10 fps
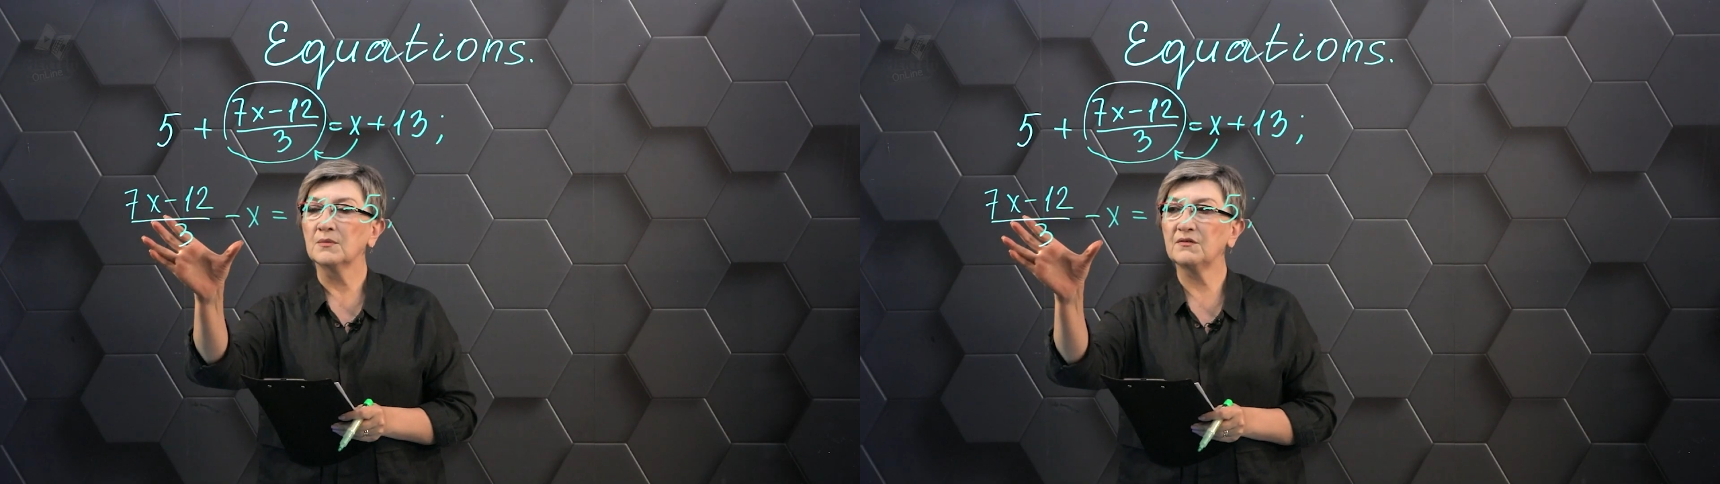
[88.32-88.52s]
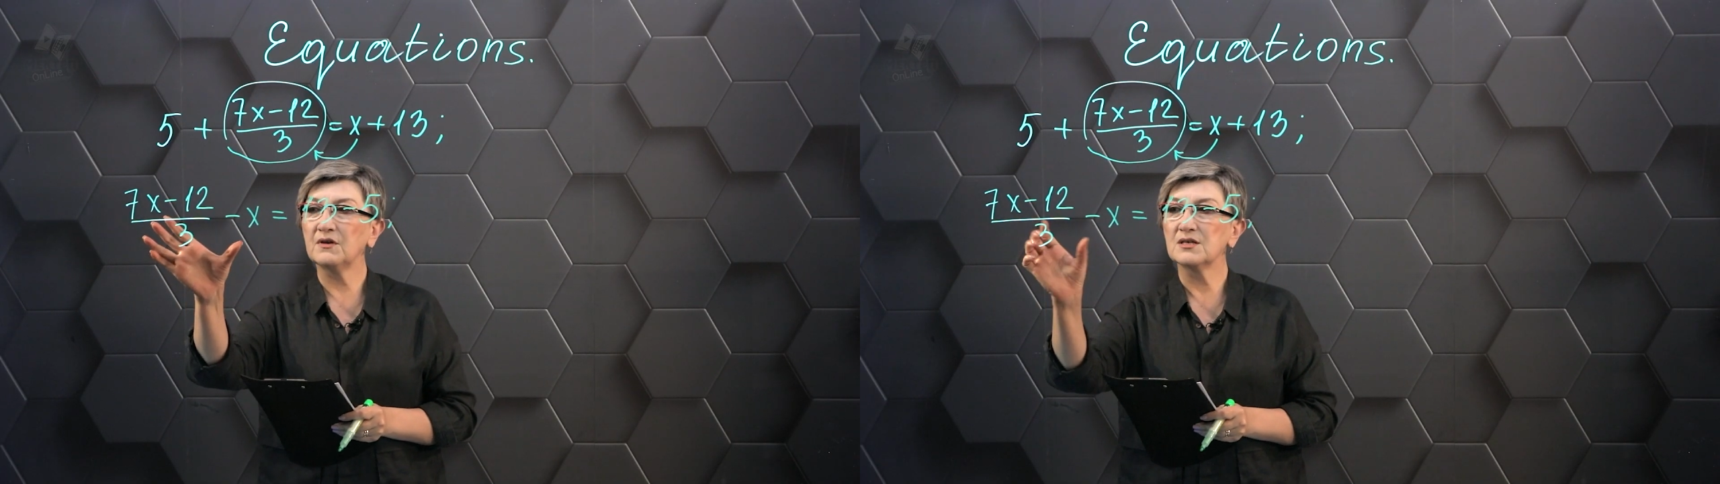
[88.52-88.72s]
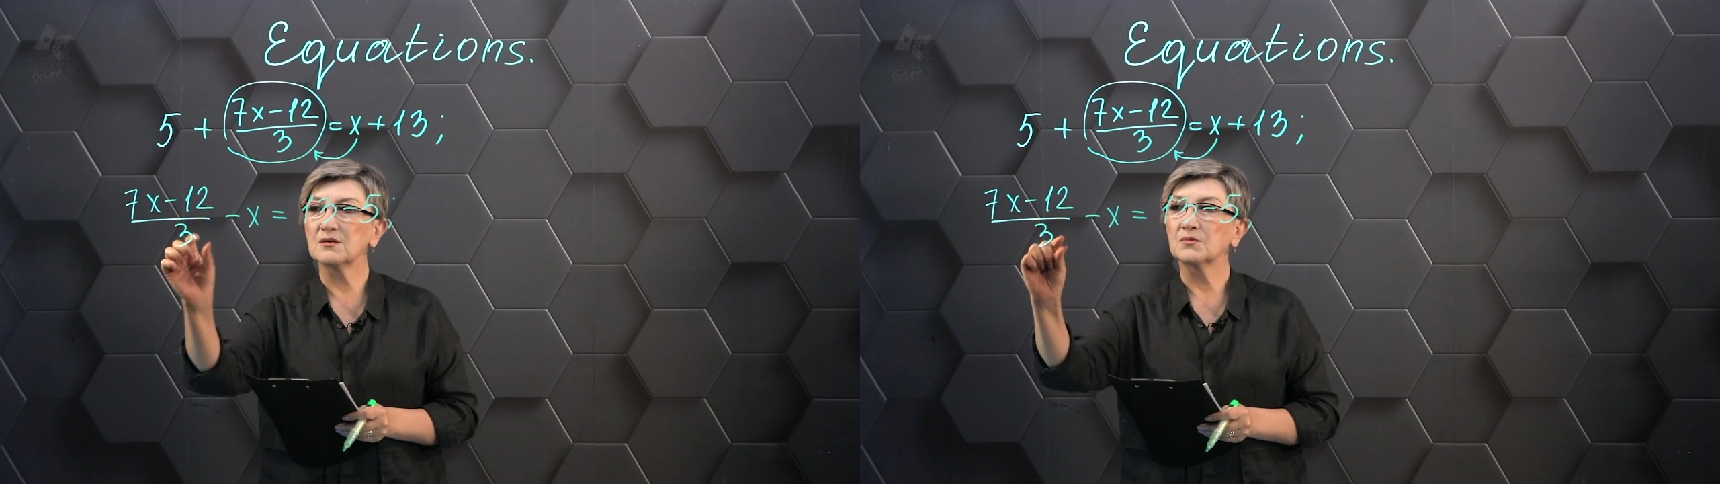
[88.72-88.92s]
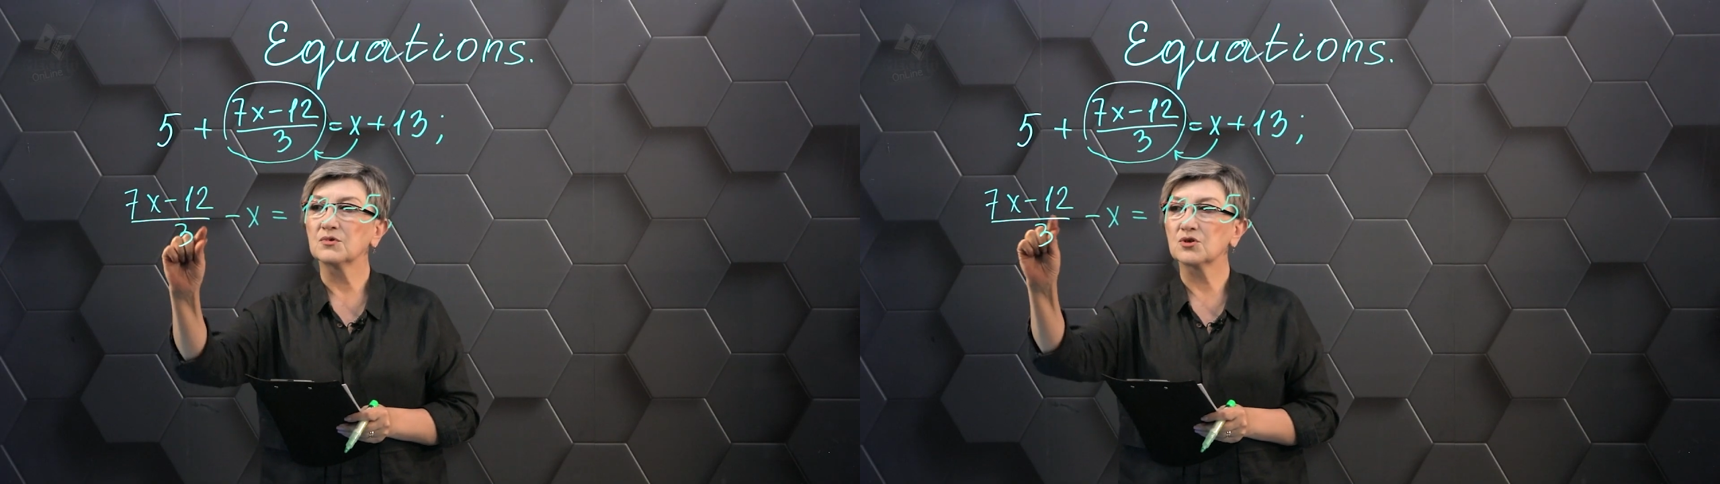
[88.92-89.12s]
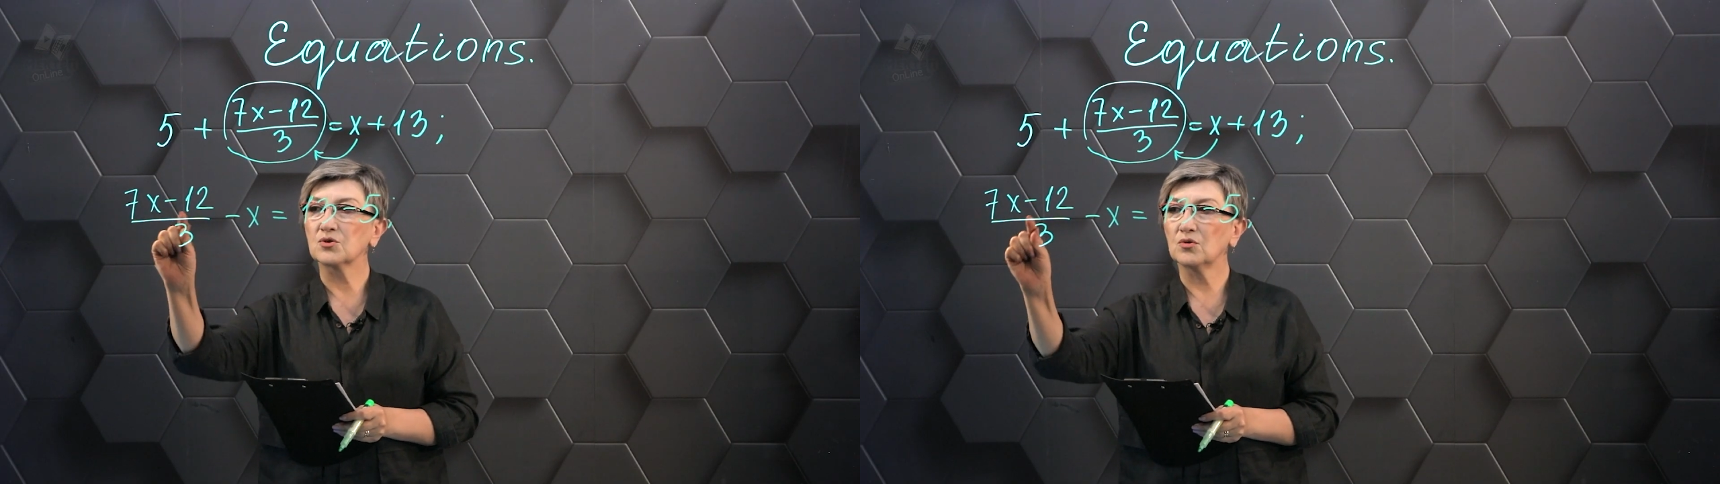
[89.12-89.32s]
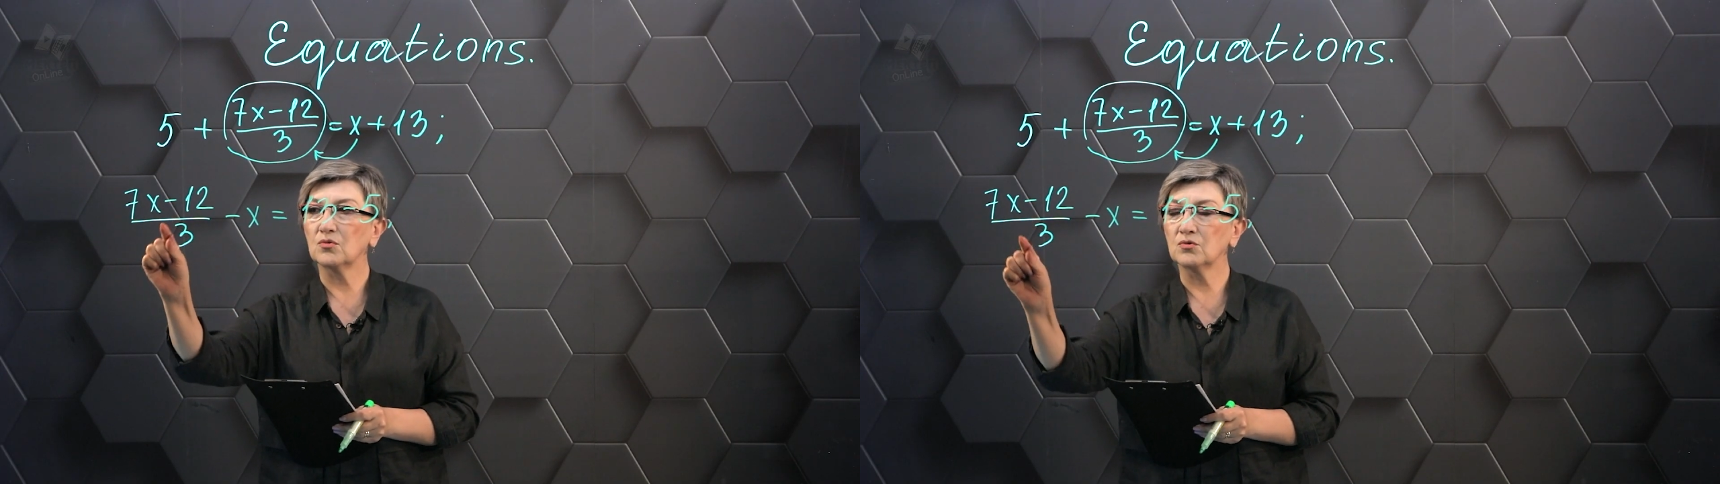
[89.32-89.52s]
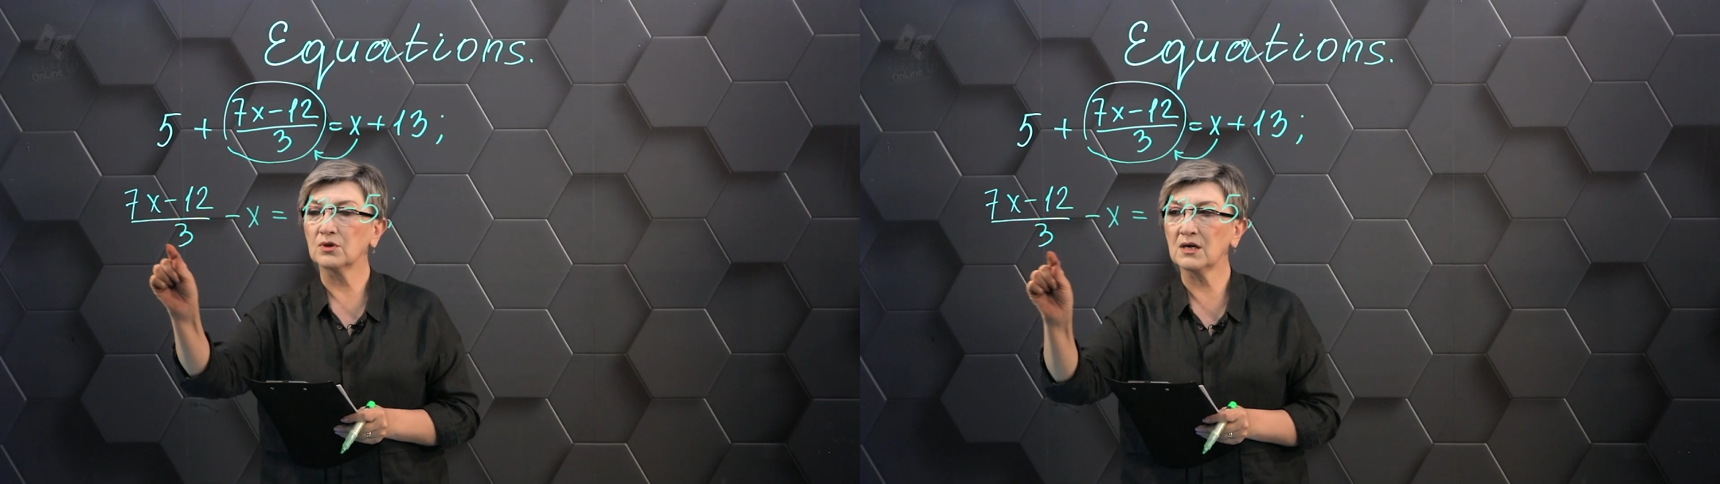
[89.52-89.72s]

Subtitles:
We see that we have a